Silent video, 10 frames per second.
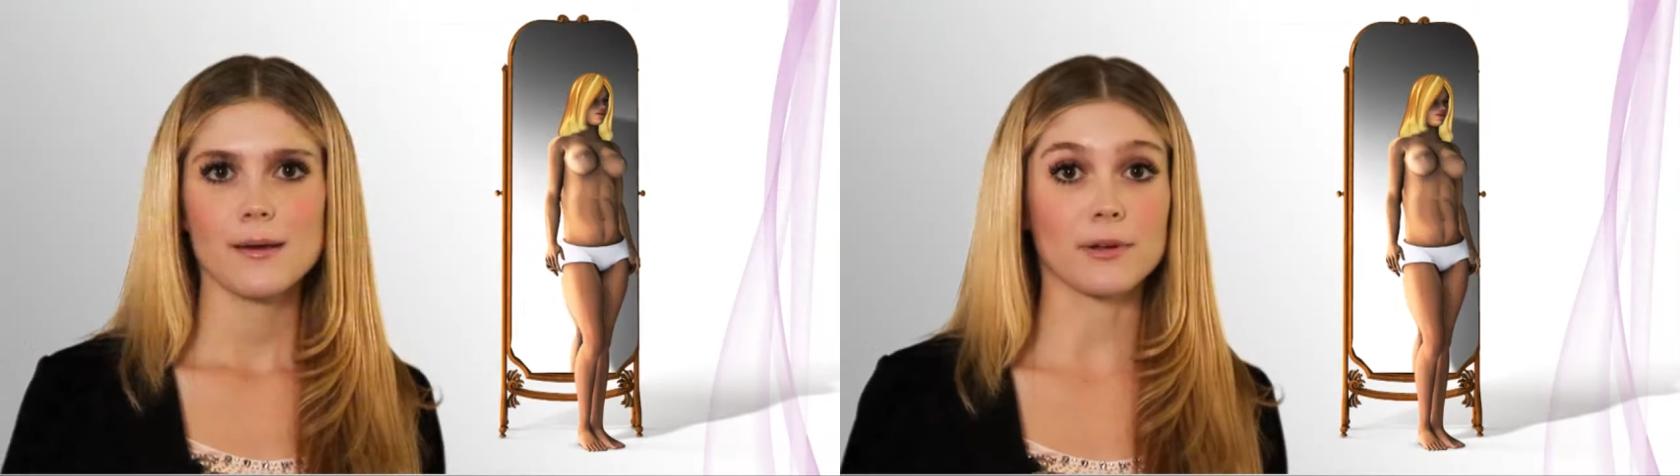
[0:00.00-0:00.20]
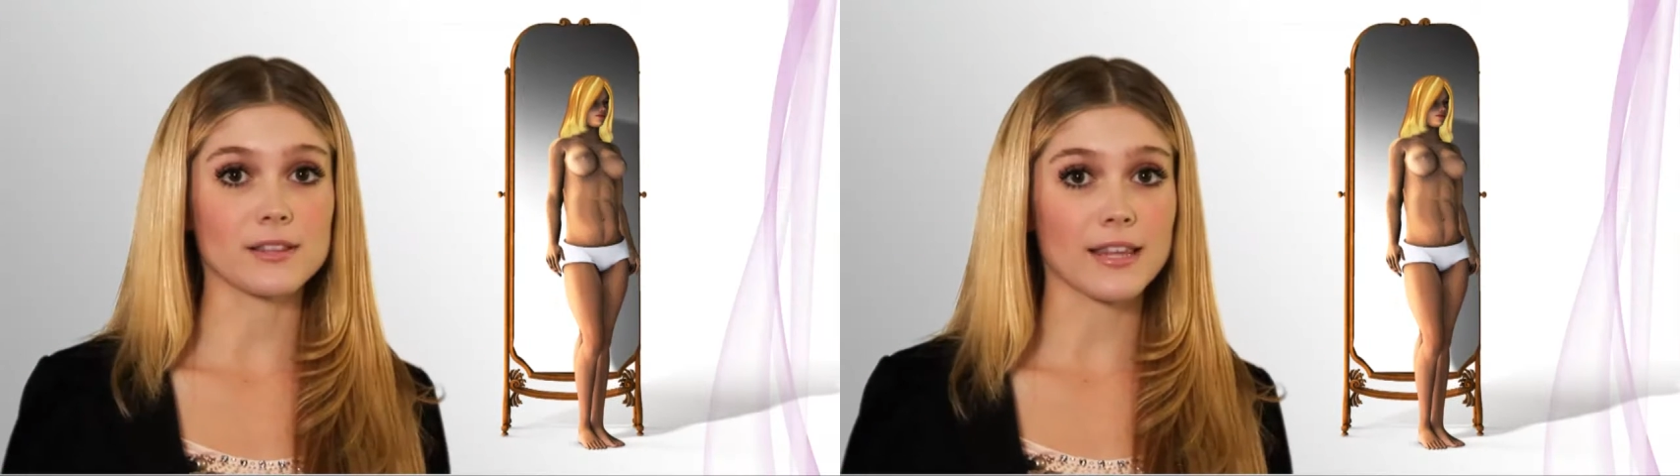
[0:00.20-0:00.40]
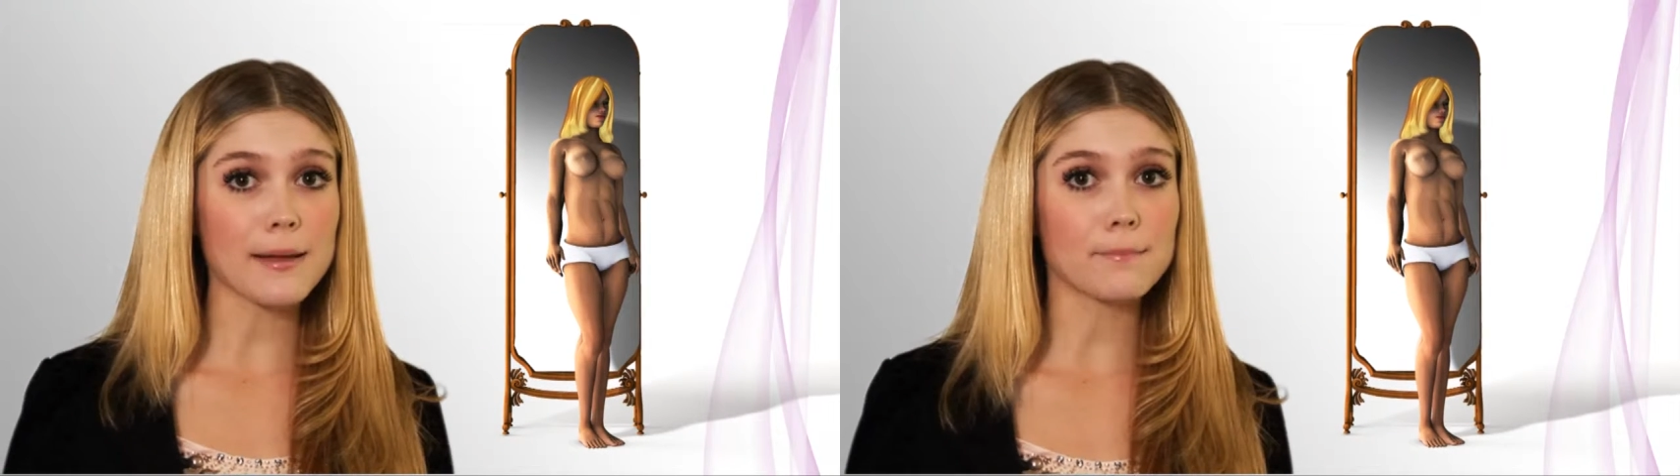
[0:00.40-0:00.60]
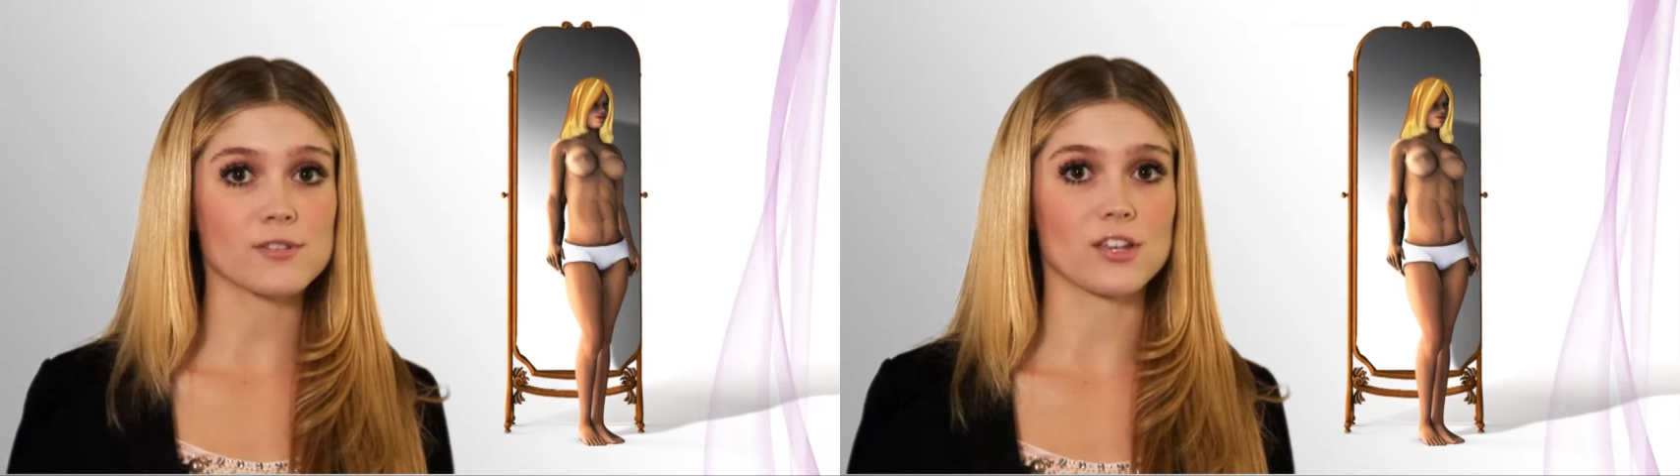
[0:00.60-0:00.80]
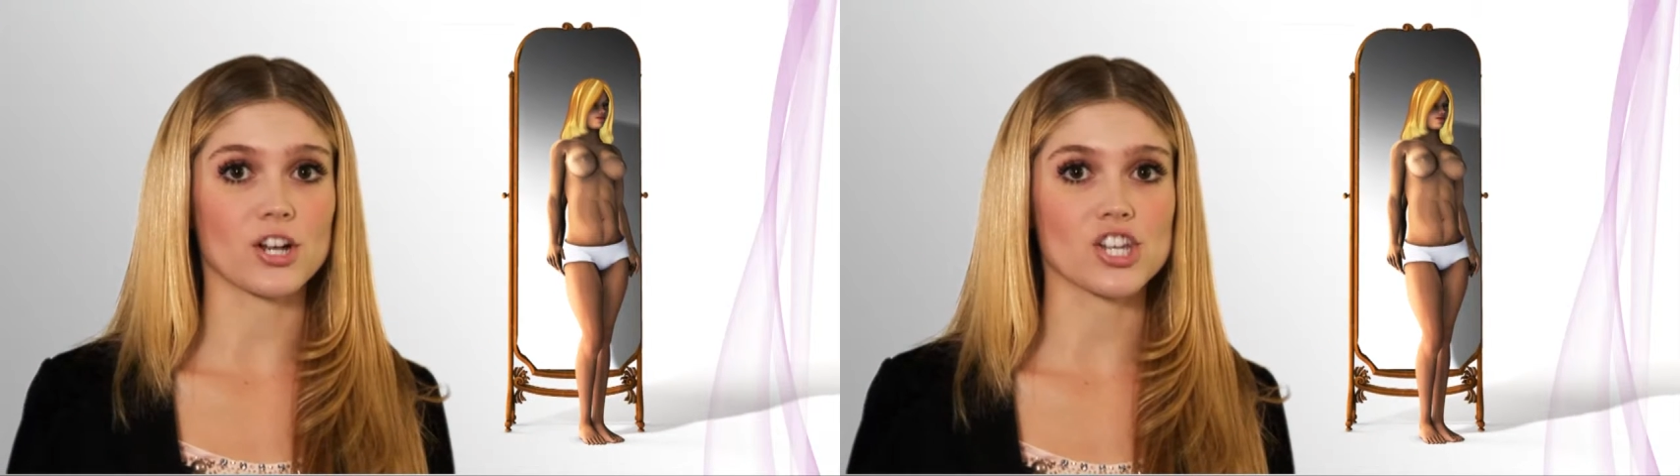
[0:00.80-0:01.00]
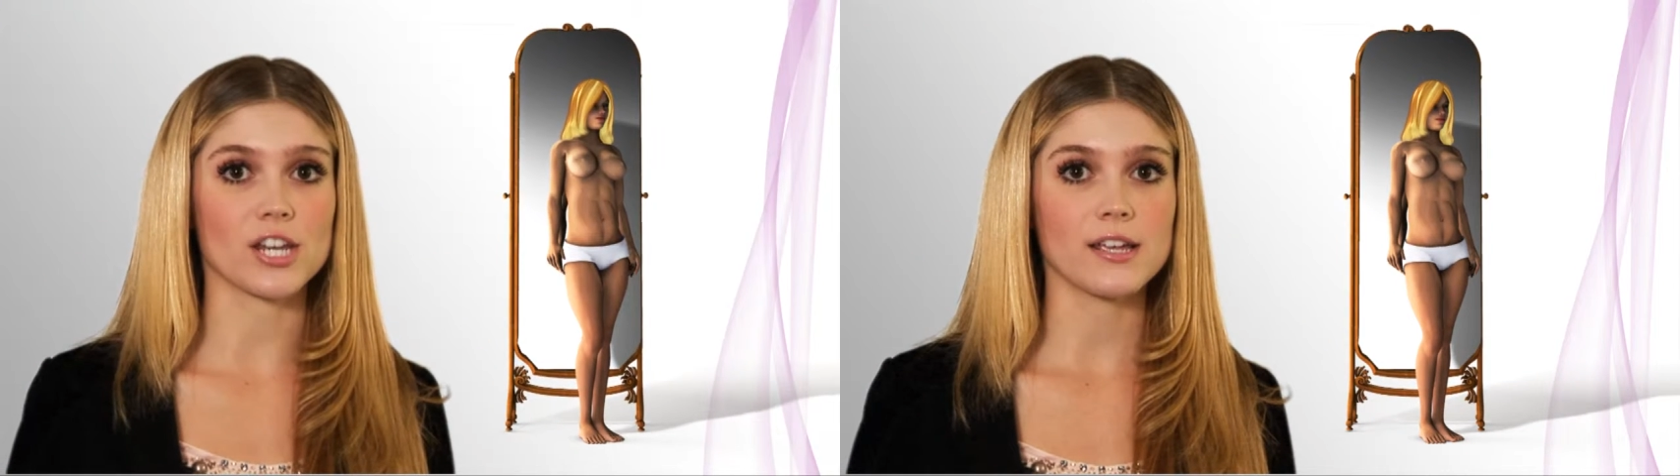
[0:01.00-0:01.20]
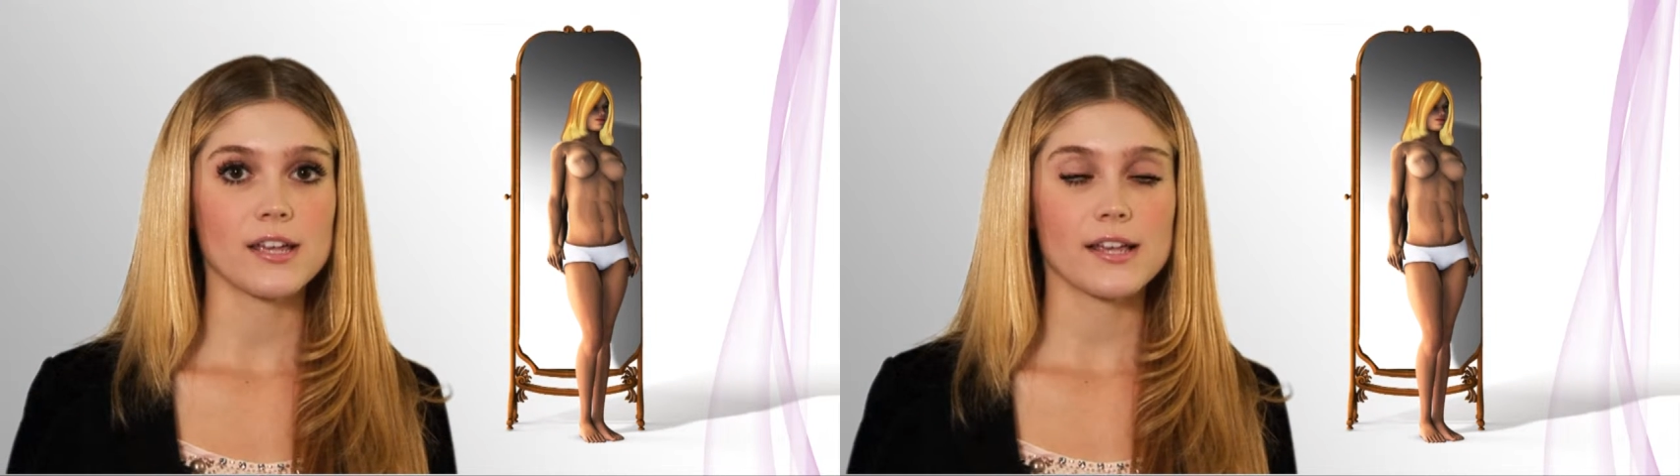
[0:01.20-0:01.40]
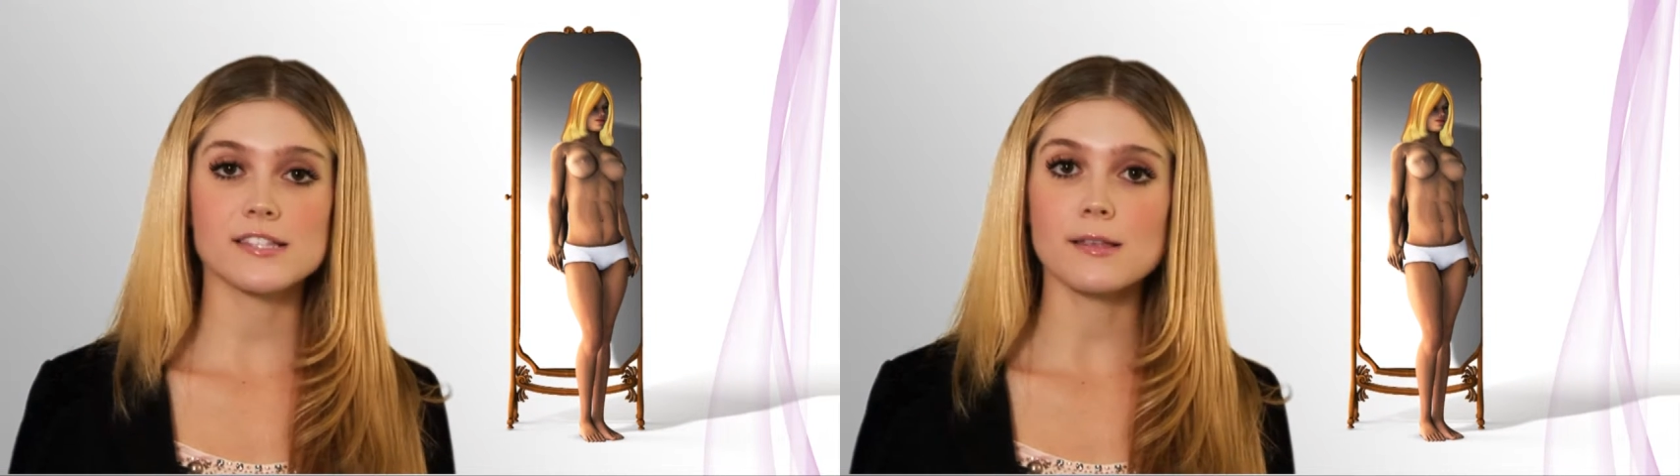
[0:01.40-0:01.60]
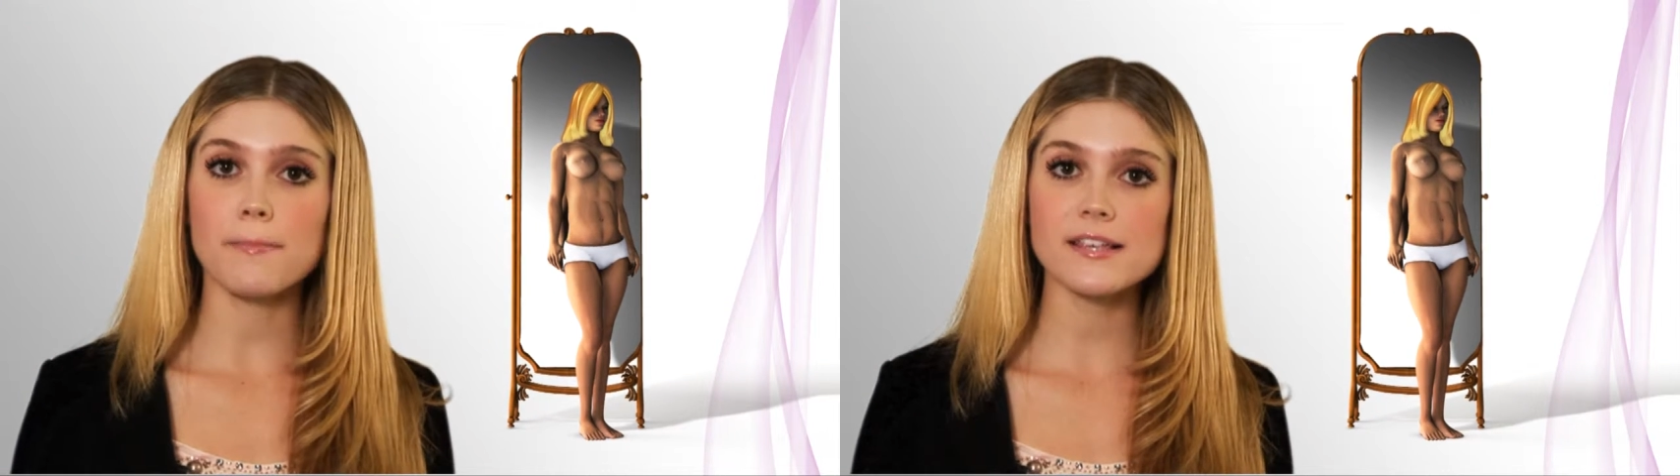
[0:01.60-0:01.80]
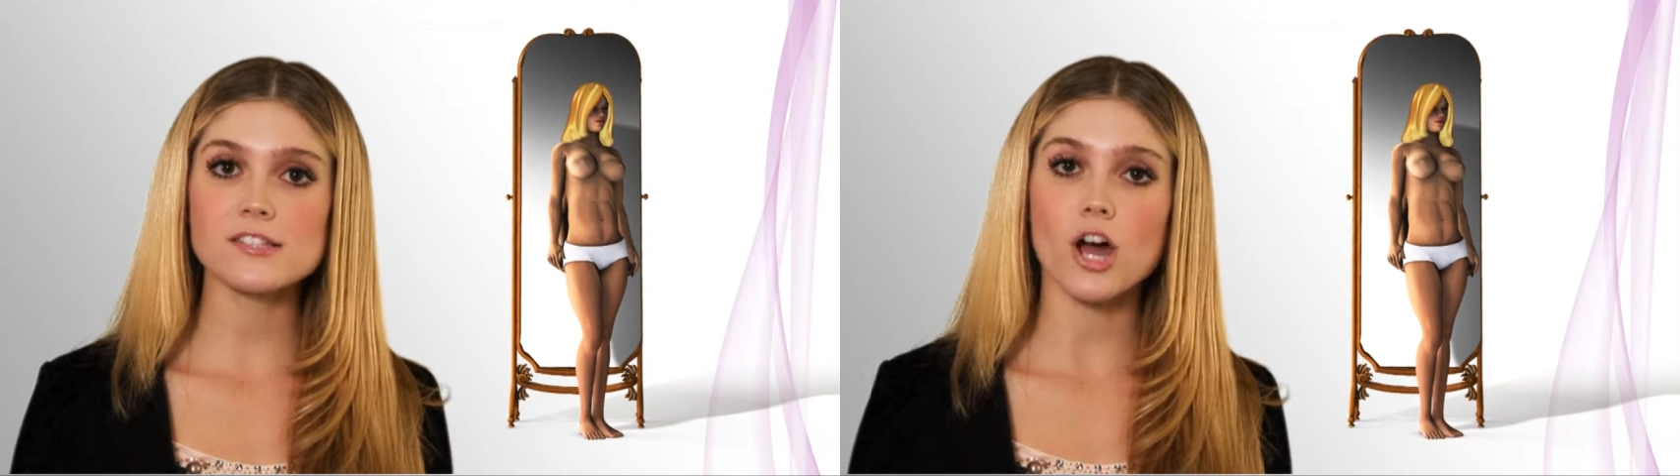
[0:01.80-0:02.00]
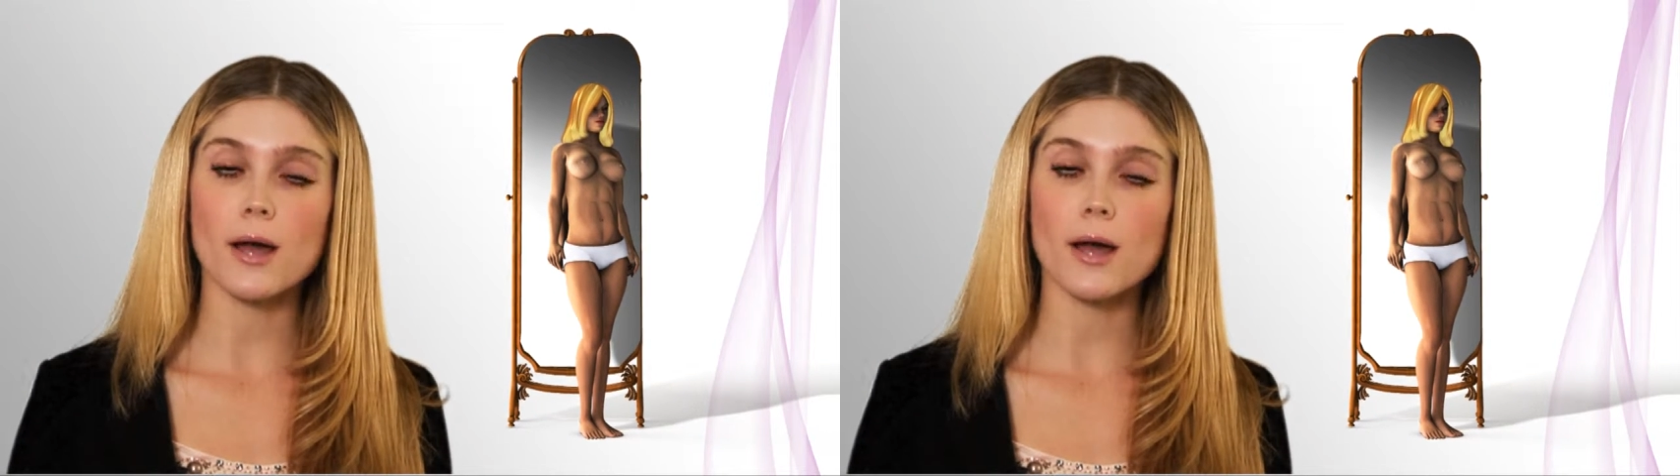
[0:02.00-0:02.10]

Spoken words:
But liposuction is the best